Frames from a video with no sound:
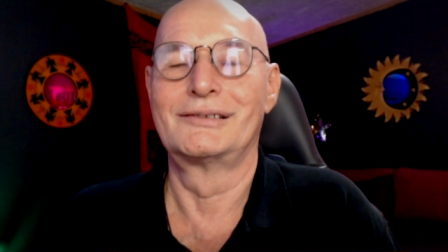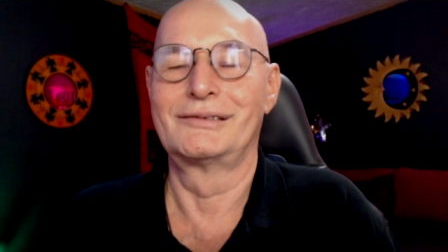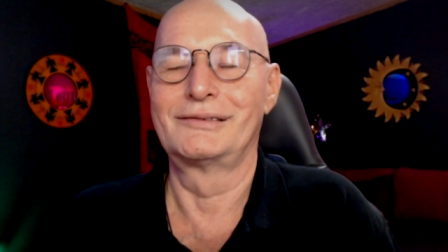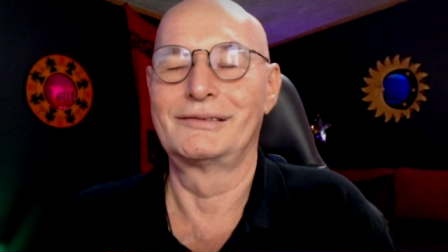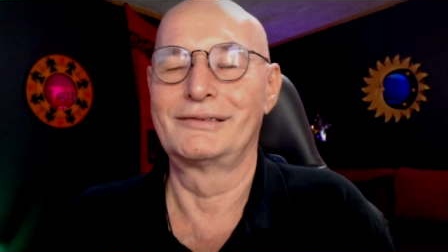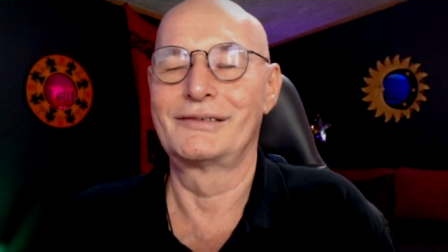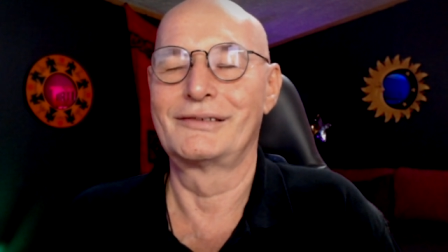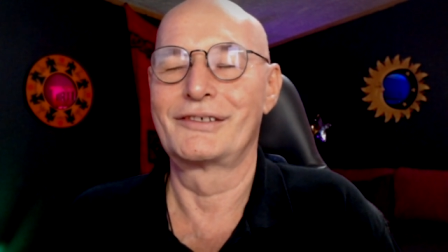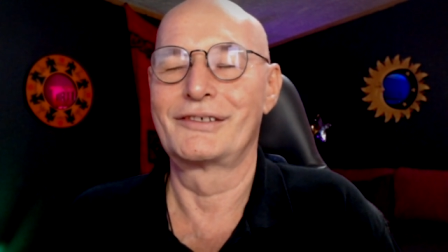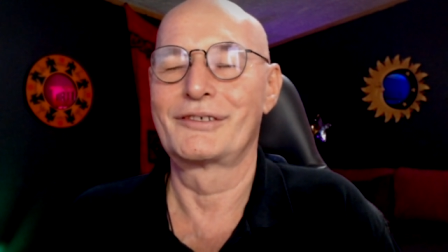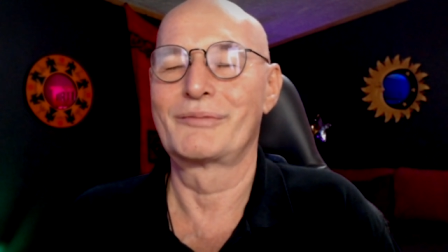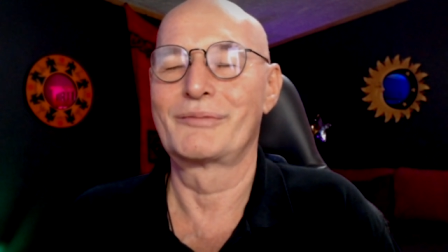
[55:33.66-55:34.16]

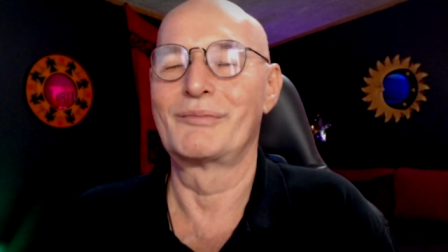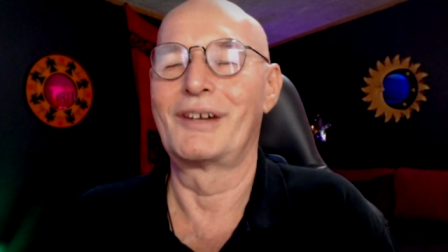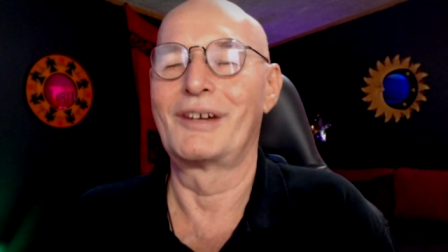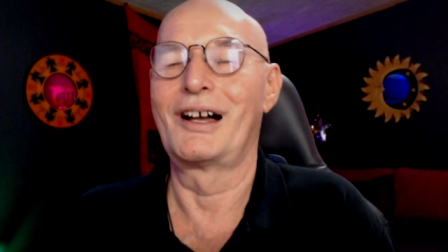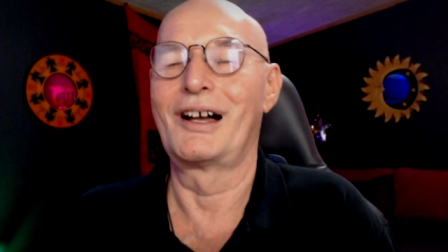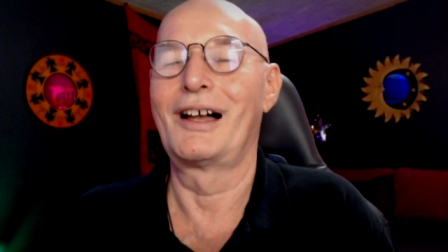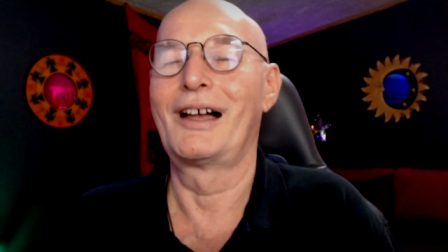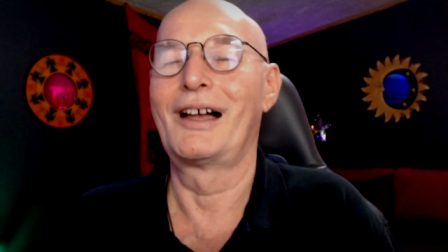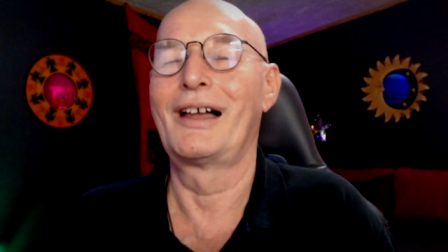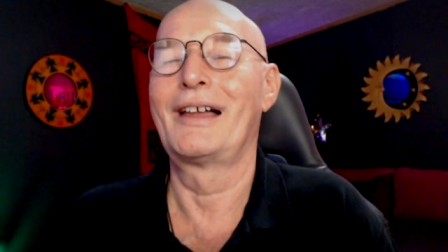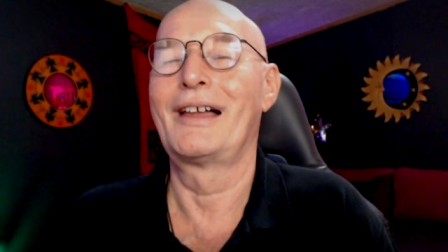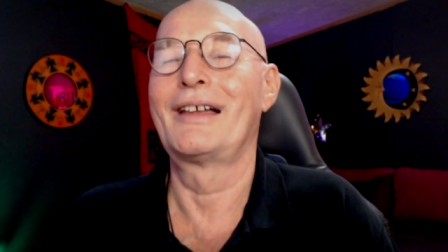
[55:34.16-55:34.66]
And
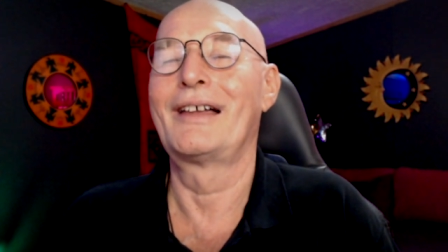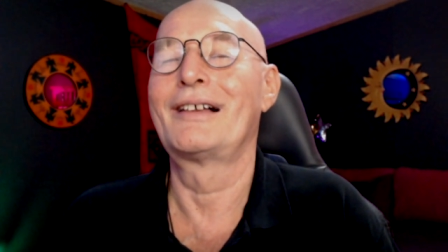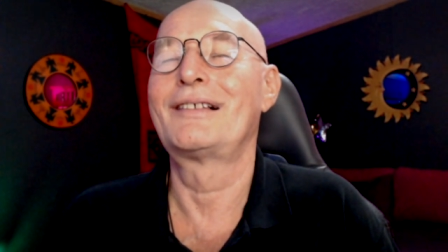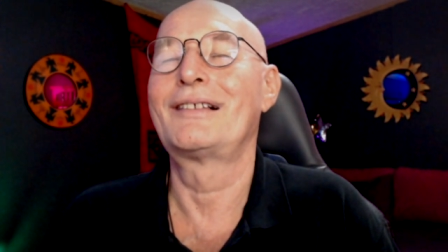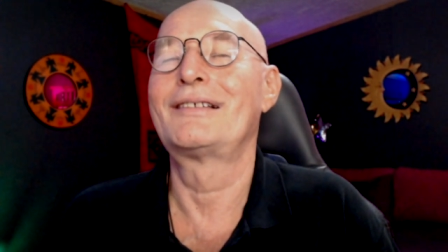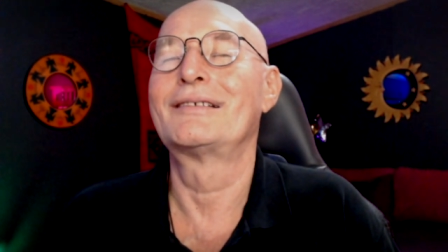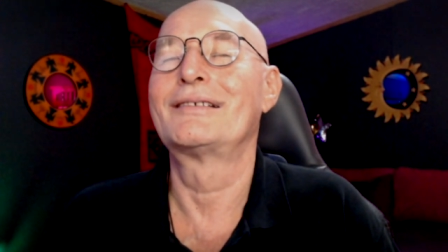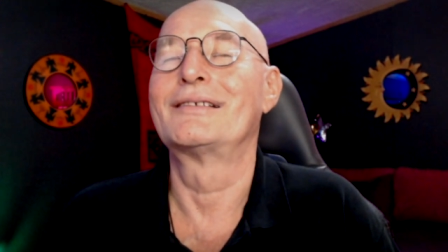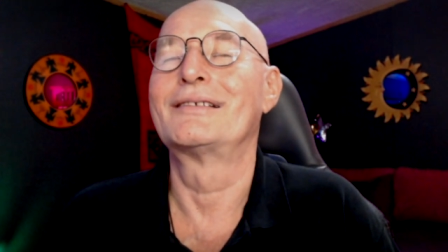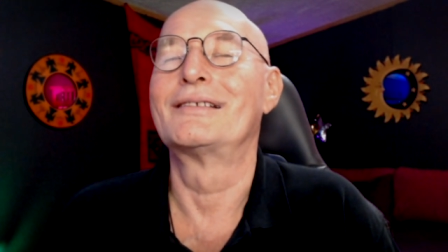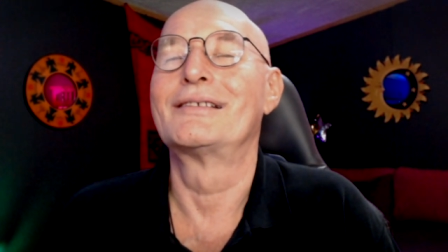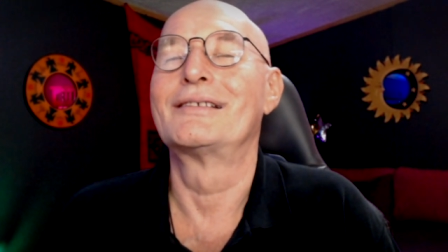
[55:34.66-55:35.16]

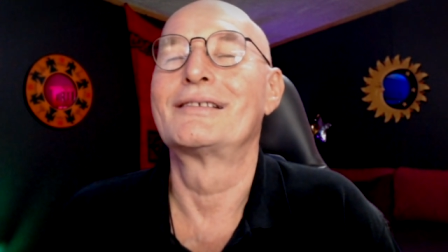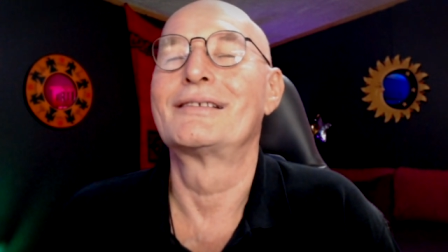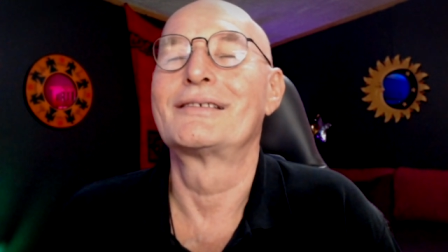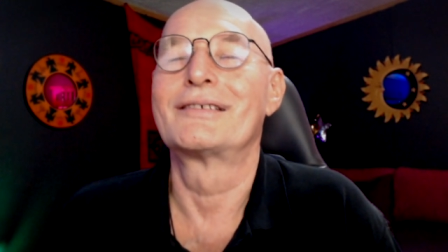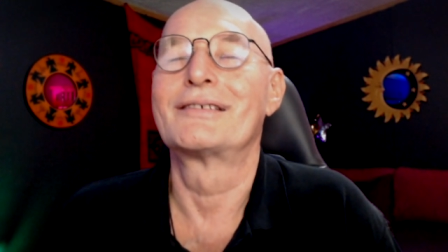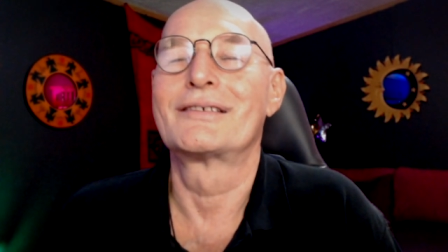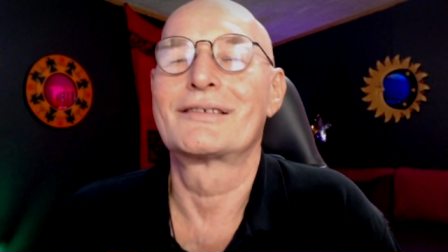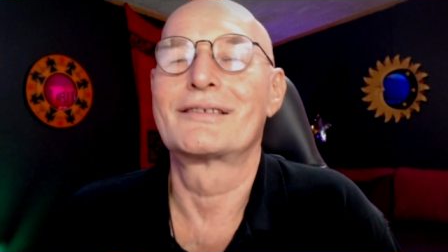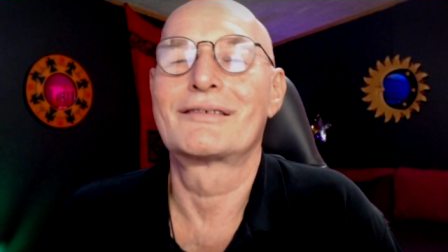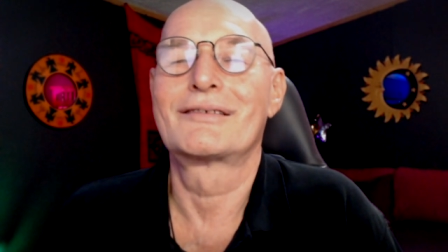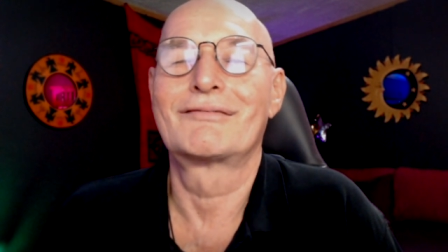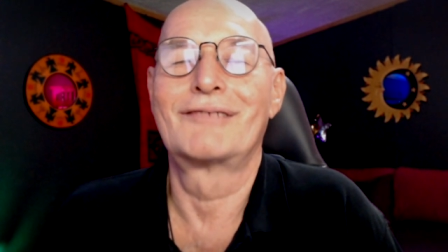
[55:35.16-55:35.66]
smile and
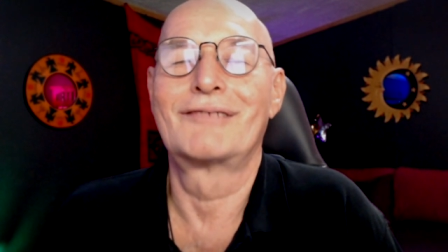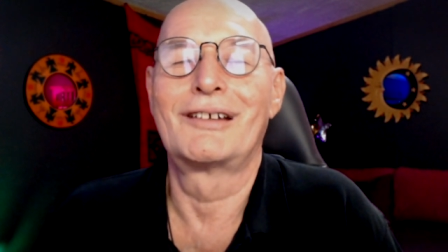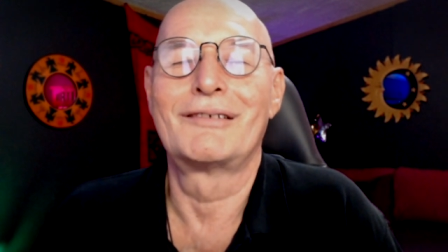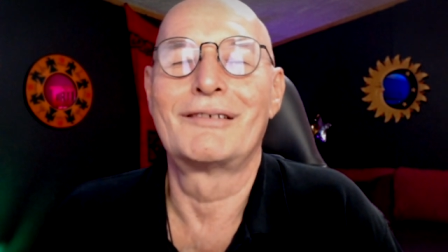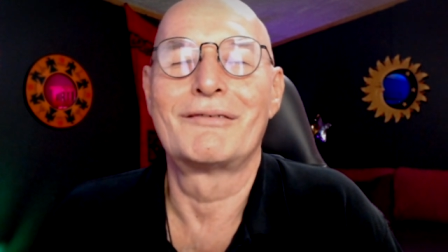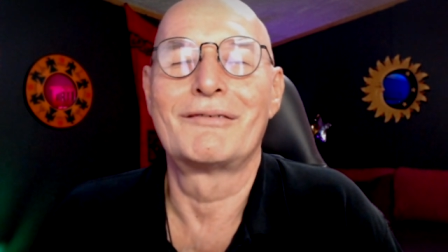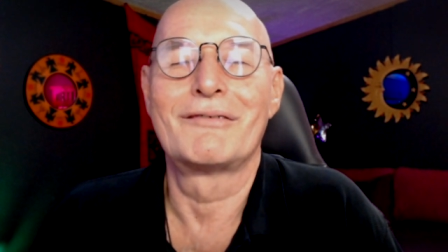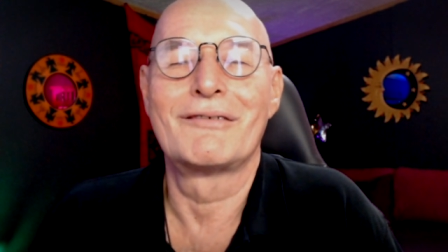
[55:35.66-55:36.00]
just run